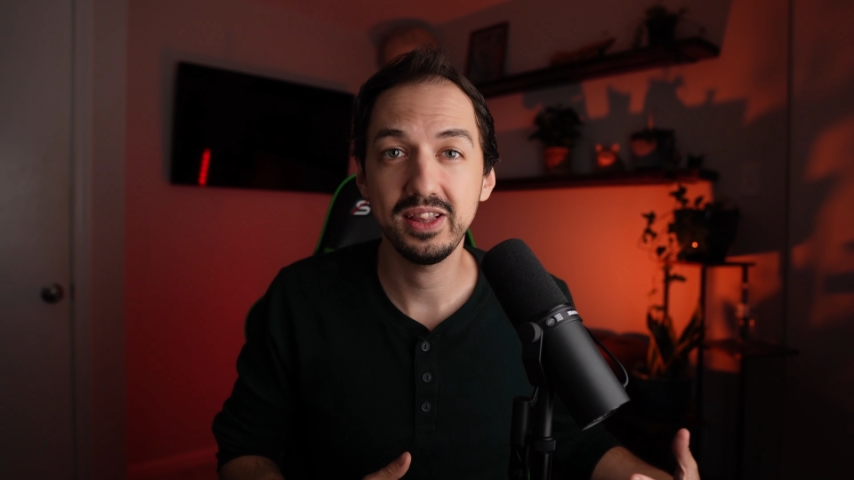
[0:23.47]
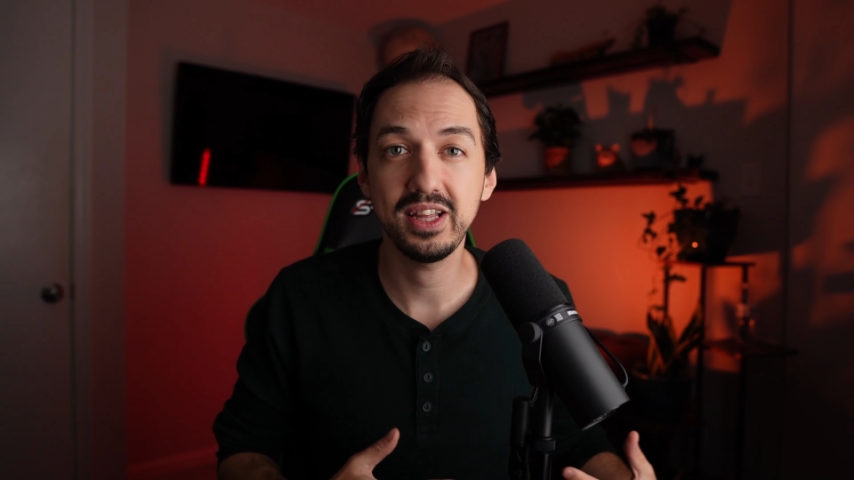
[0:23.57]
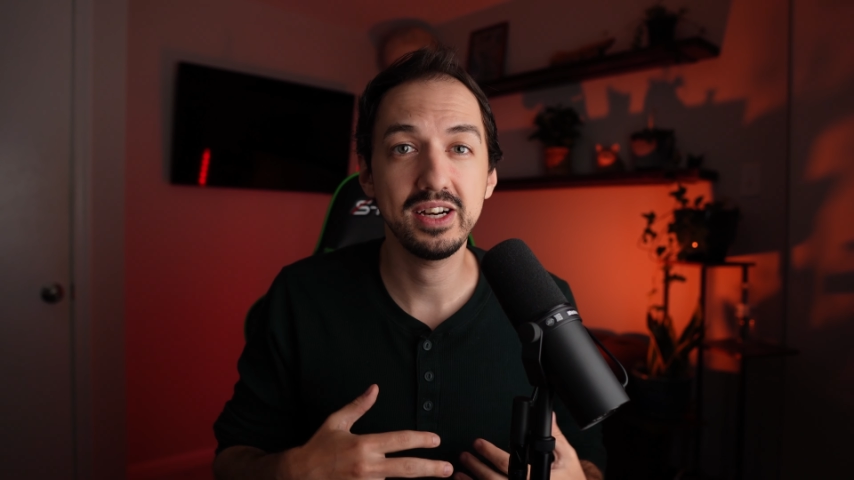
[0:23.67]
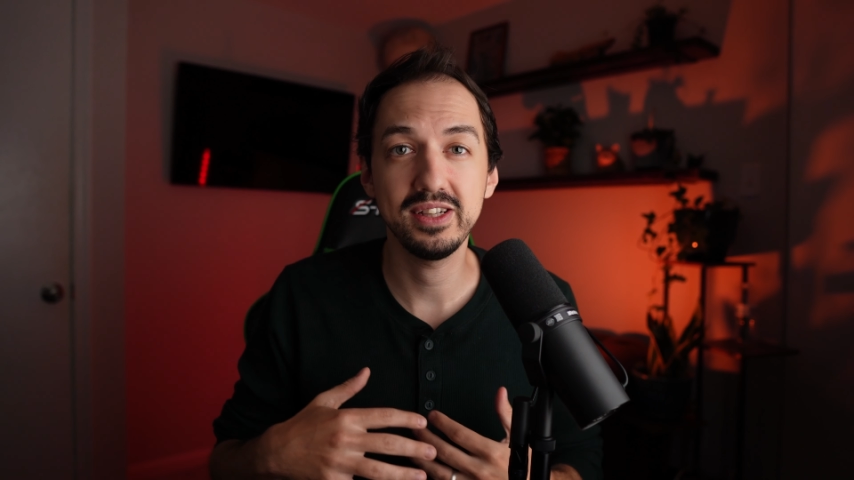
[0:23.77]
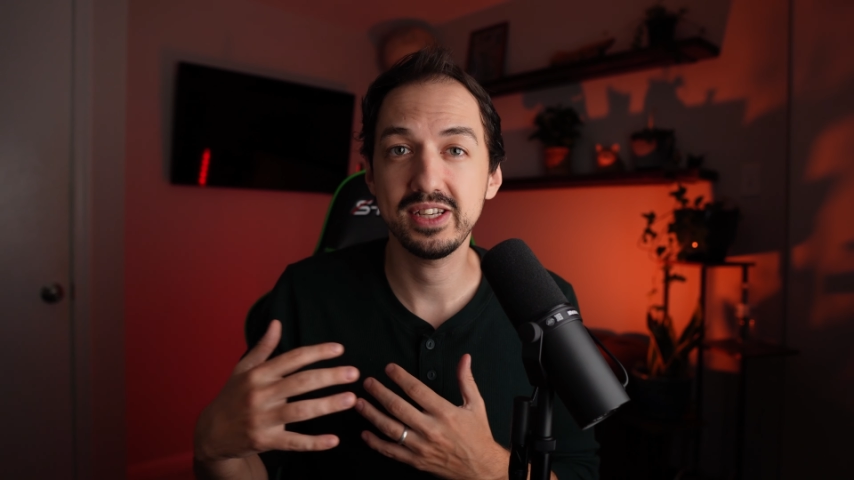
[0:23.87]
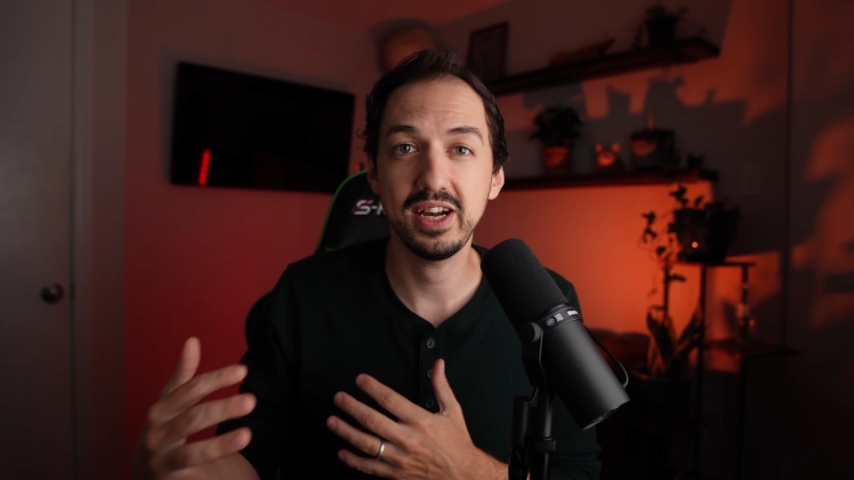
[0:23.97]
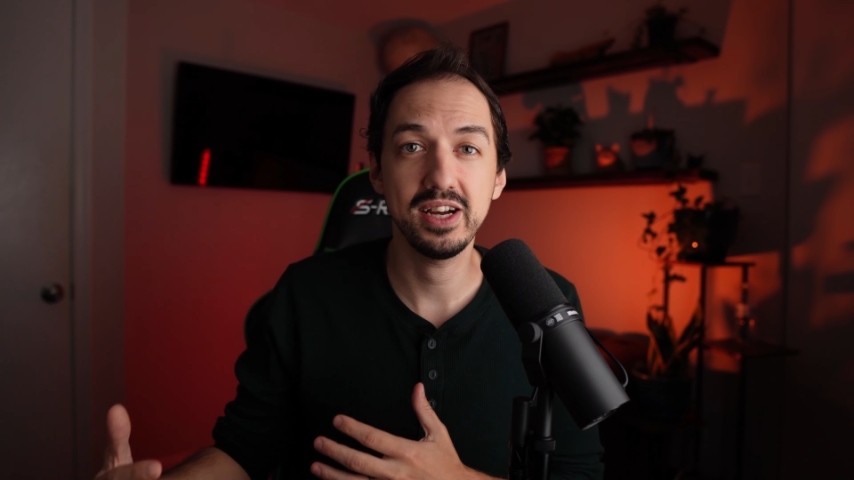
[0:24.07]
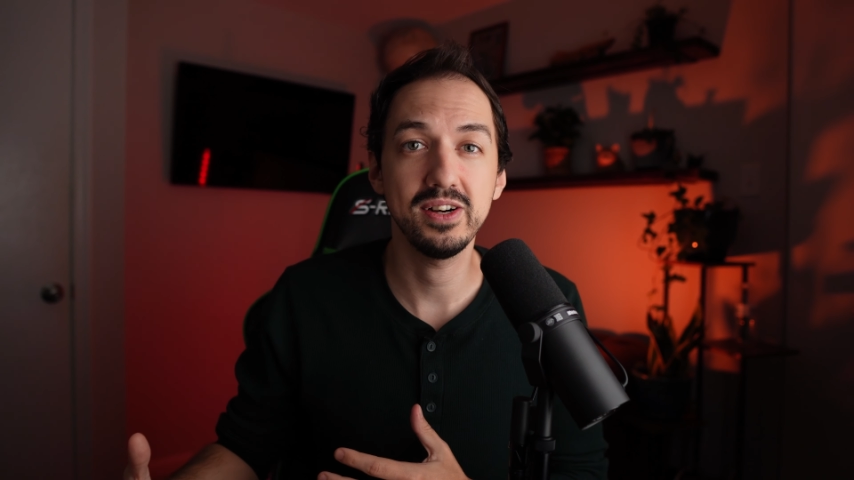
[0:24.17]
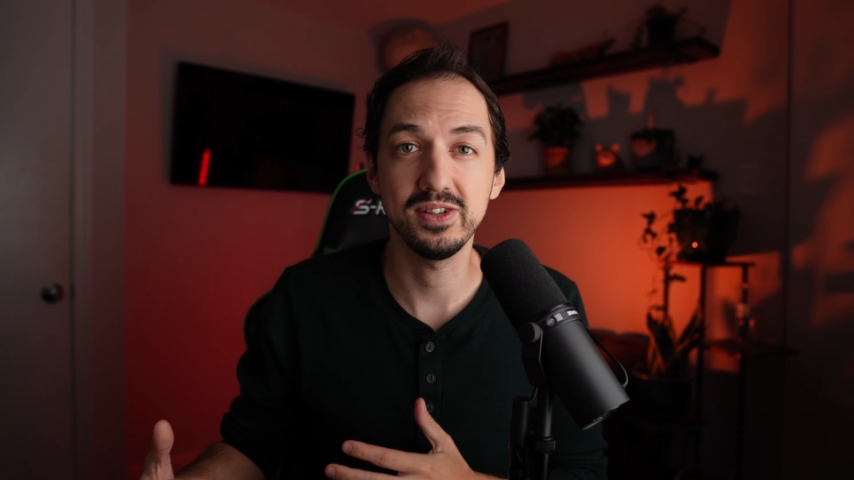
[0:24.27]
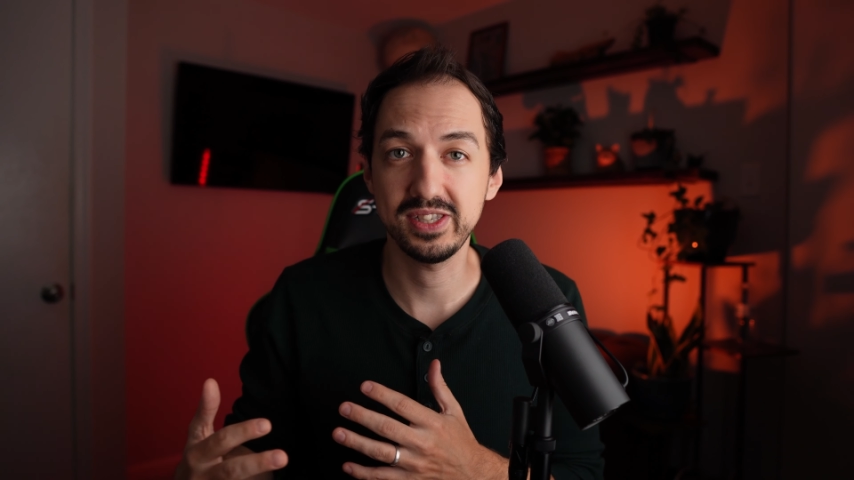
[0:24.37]
that
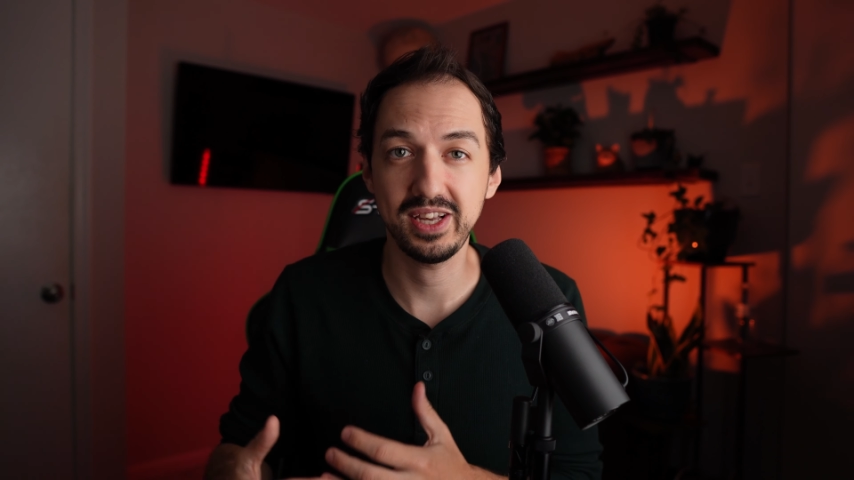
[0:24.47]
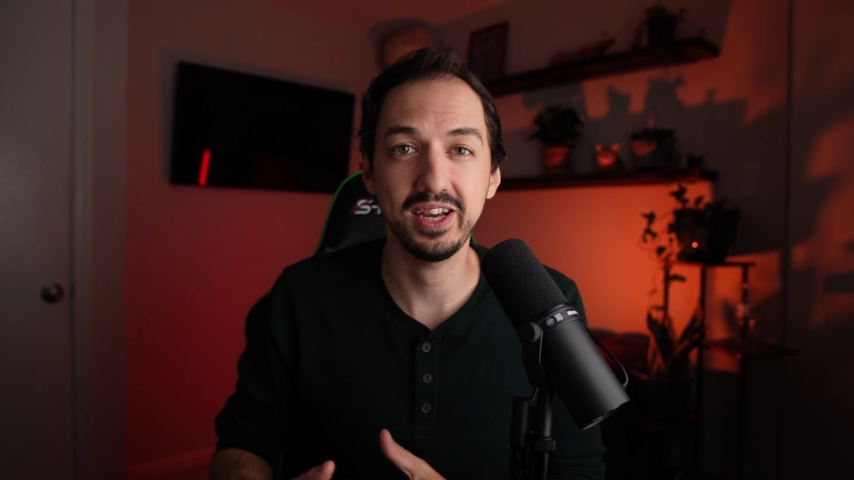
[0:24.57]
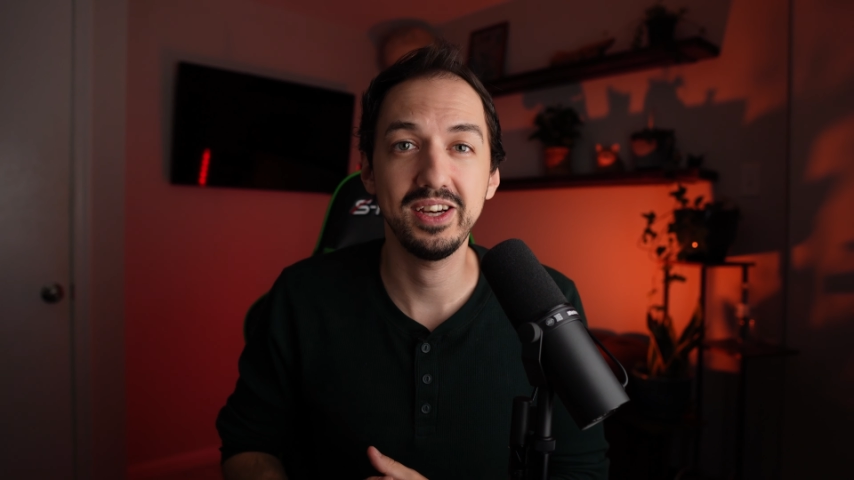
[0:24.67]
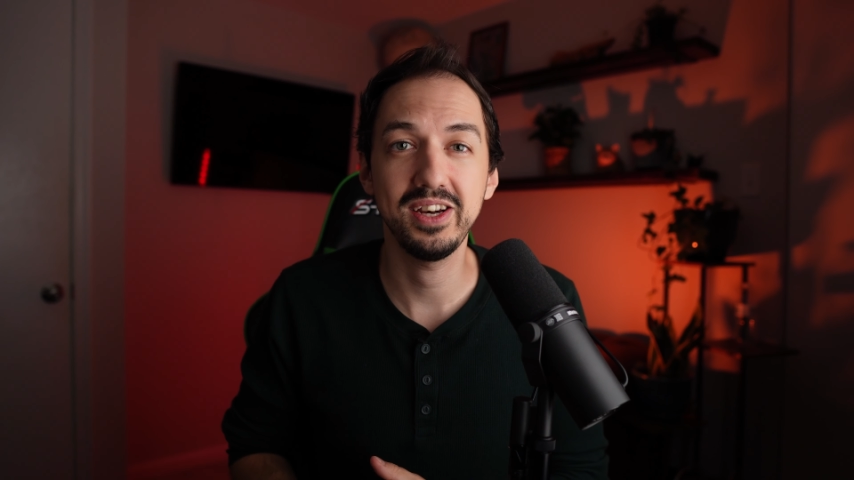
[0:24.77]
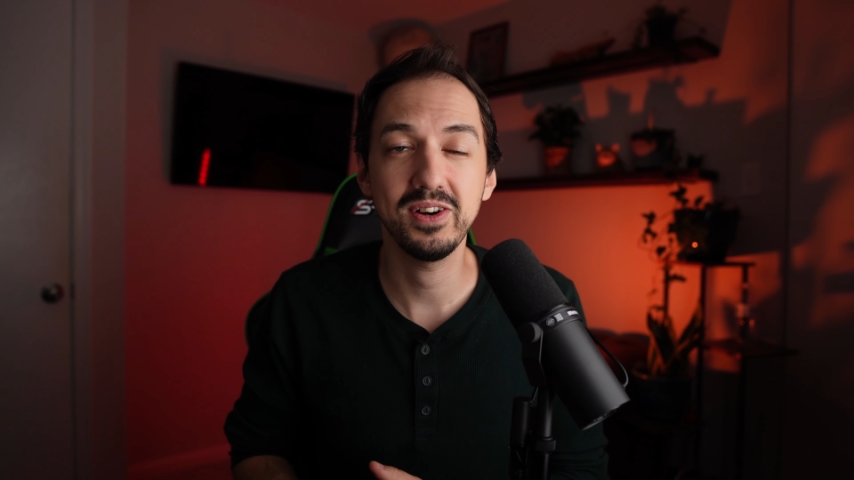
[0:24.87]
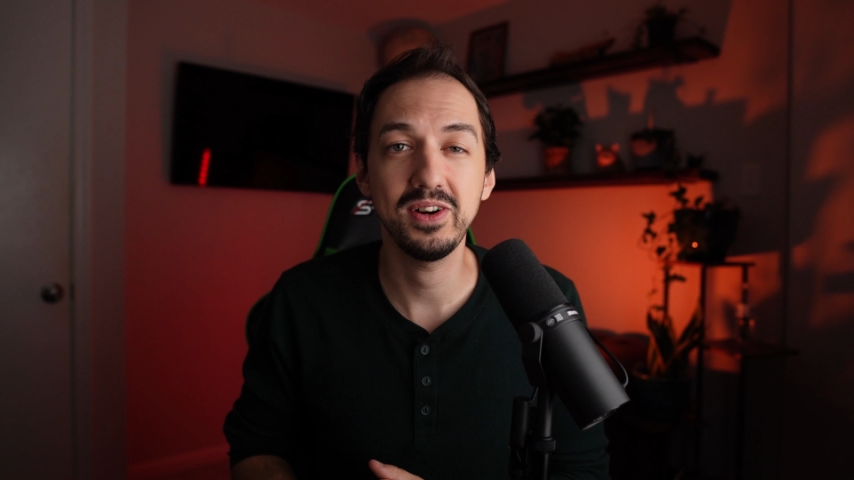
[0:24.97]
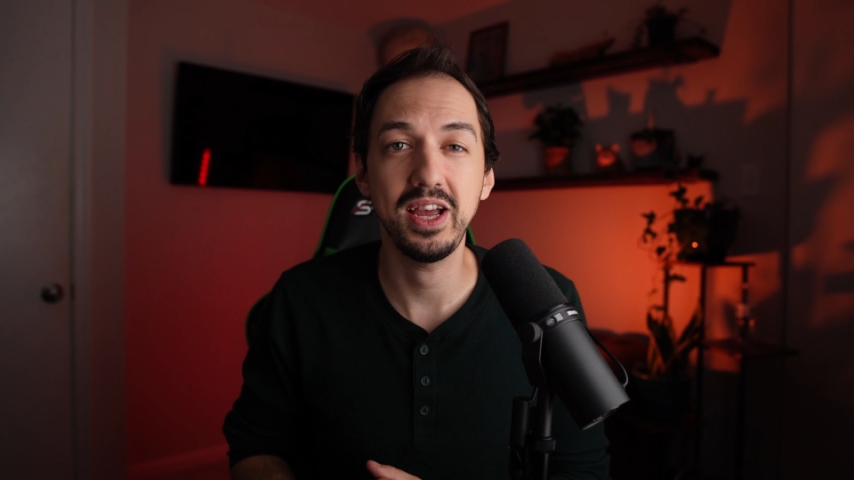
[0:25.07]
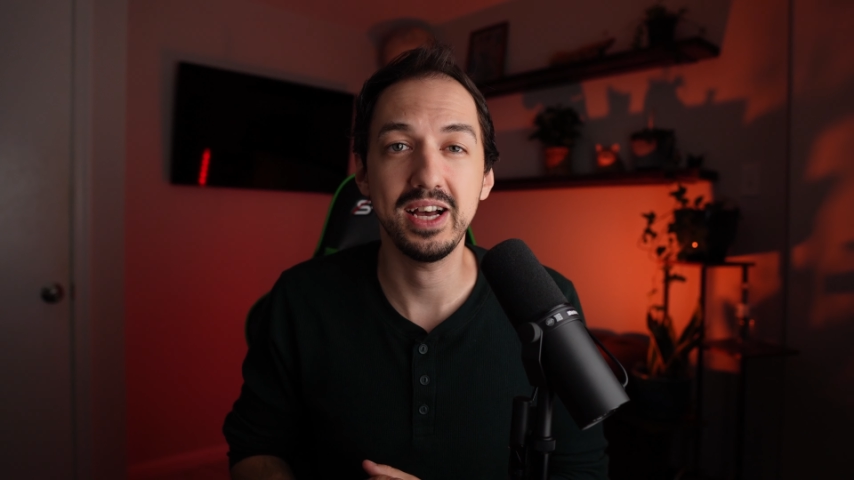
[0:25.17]
entire secondary